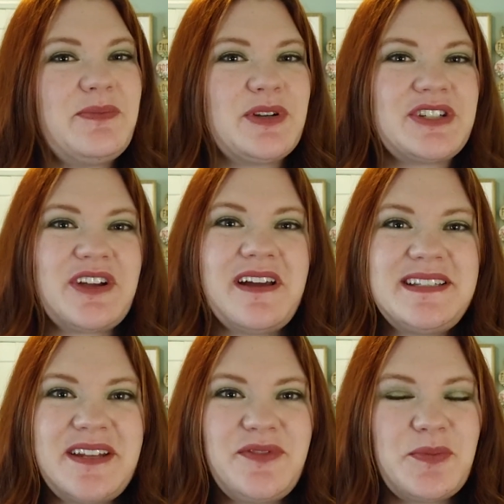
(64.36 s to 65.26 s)
bookish
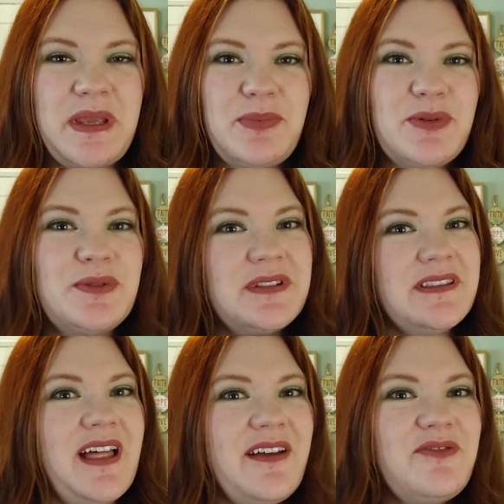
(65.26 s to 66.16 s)
content for people who
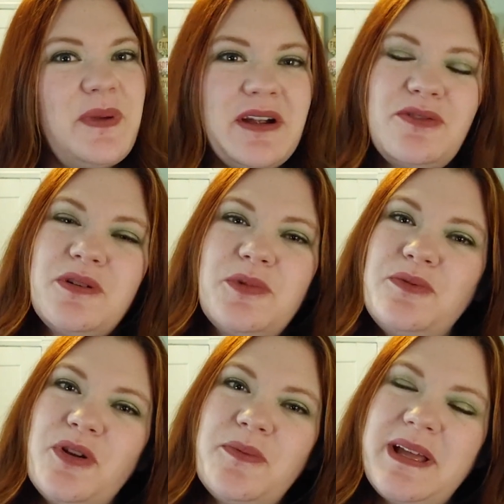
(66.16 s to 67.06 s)
love paranormal
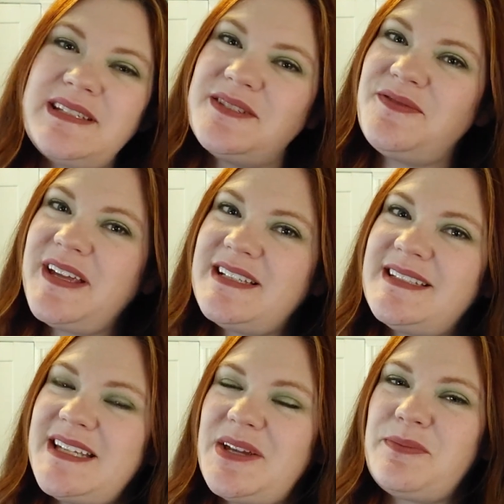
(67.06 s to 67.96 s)
romance and
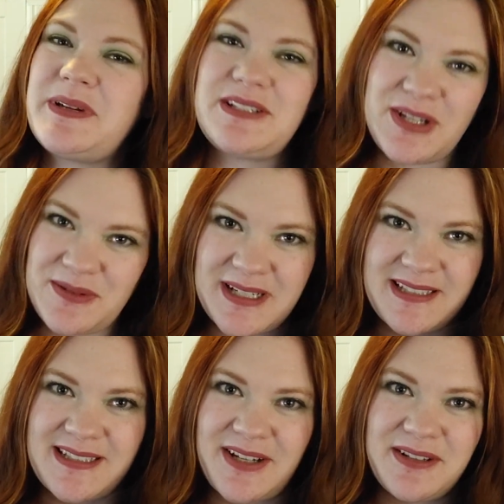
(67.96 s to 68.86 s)
fantasy, but don't
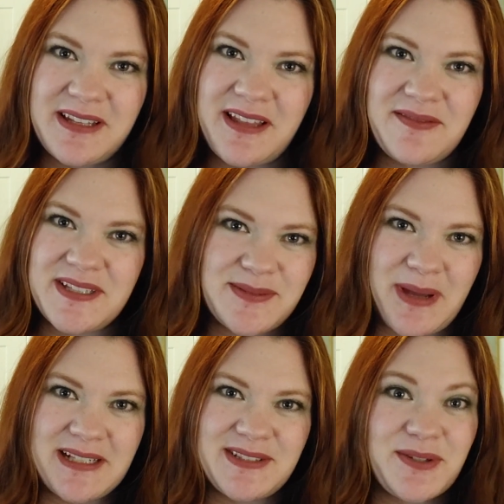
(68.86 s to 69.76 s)
necessarily love the
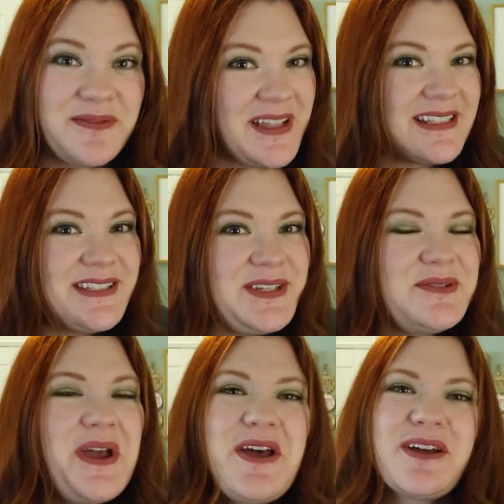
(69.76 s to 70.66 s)
smut. So if that's
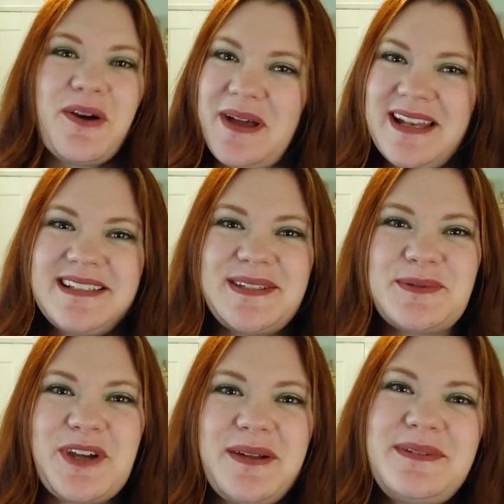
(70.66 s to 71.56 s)
you, go ahead and
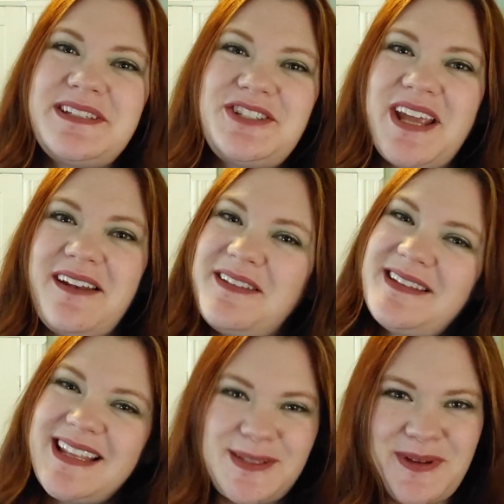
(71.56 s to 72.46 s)
subscribe to this channel
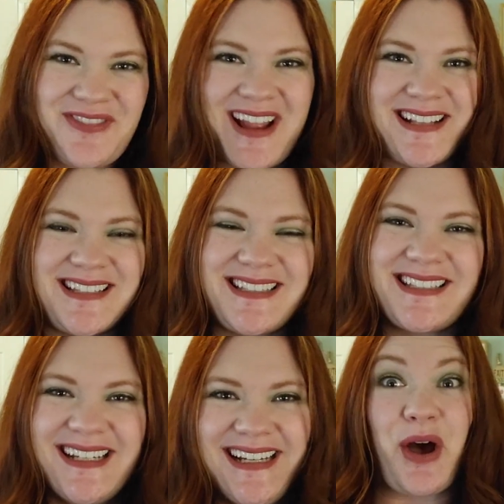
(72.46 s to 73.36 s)
and let's be friends.
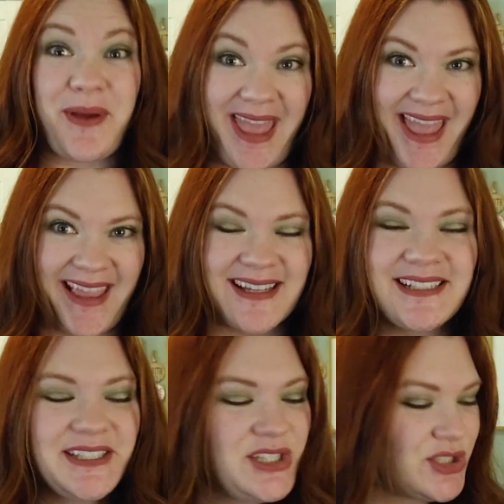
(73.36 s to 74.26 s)
Okay,
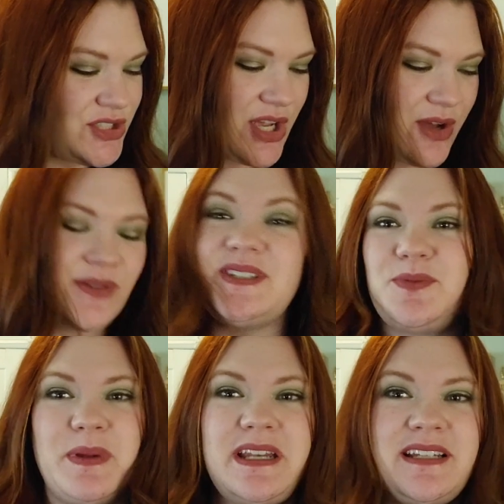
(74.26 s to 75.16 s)
so
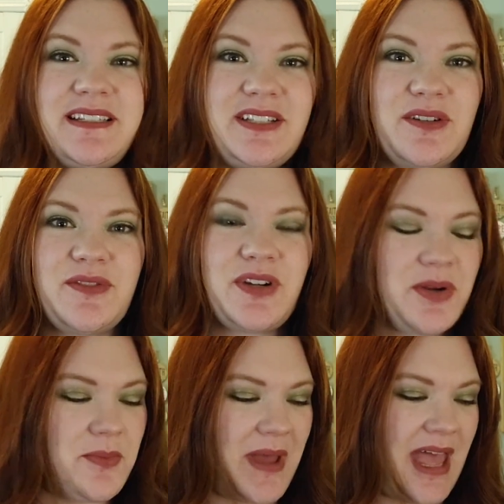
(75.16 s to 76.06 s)
Spinning
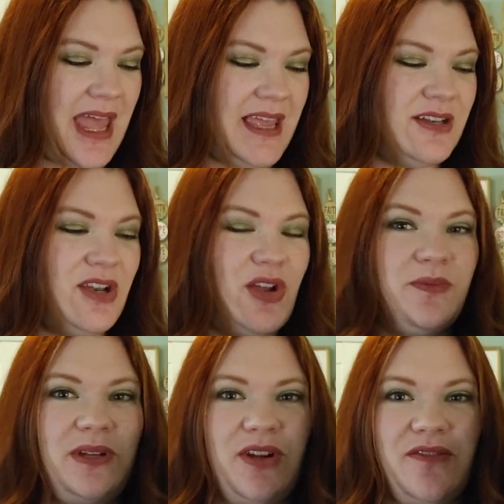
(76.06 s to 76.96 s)
Silver by
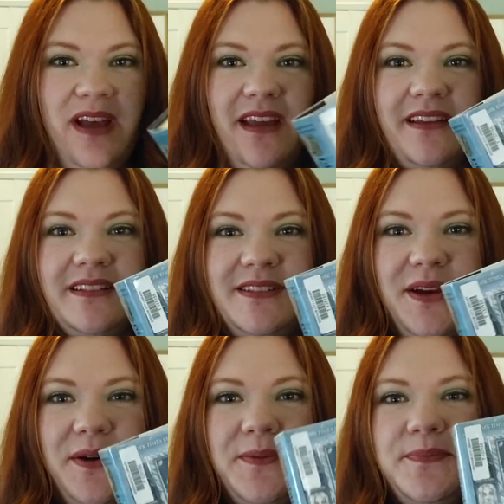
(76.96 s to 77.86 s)
Naomi Novik.
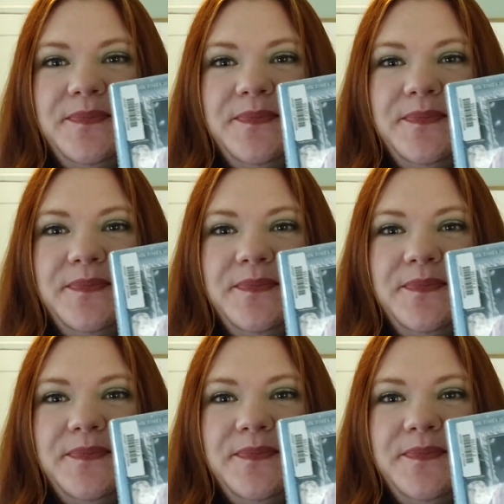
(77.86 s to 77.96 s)
So